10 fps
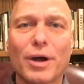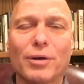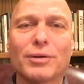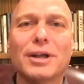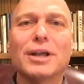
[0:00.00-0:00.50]

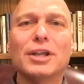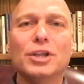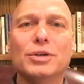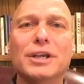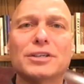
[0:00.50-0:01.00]
well,
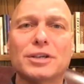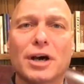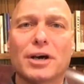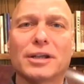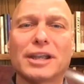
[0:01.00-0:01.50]
you get to
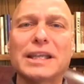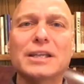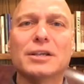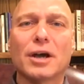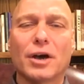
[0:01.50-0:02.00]

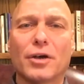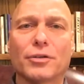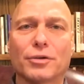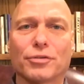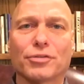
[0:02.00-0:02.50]
lead
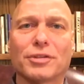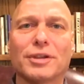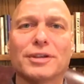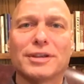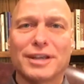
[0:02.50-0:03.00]
others
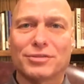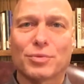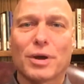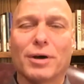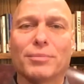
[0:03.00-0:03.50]
as
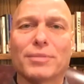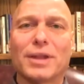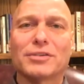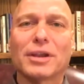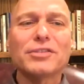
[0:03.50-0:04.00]
well.
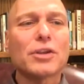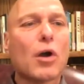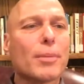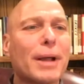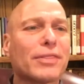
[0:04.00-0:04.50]
So let's
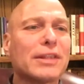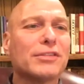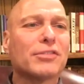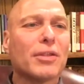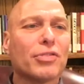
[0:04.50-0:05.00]
talk about
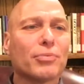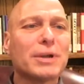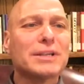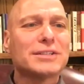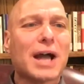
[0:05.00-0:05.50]
these
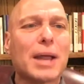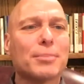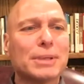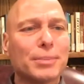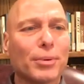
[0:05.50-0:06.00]
3
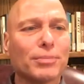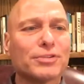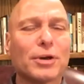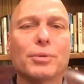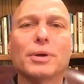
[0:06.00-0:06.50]
type people.
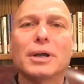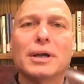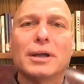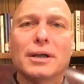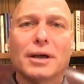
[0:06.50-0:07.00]
So
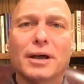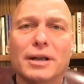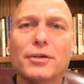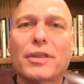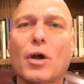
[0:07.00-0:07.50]

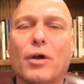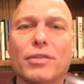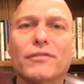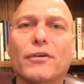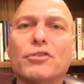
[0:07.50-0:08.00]
here they are.
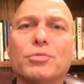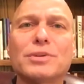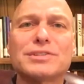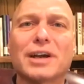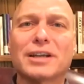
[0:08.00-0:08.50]
The first
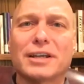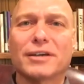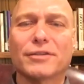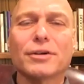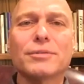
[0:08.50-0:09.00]
one's a
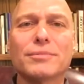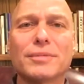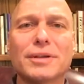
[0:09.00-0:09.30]
giver.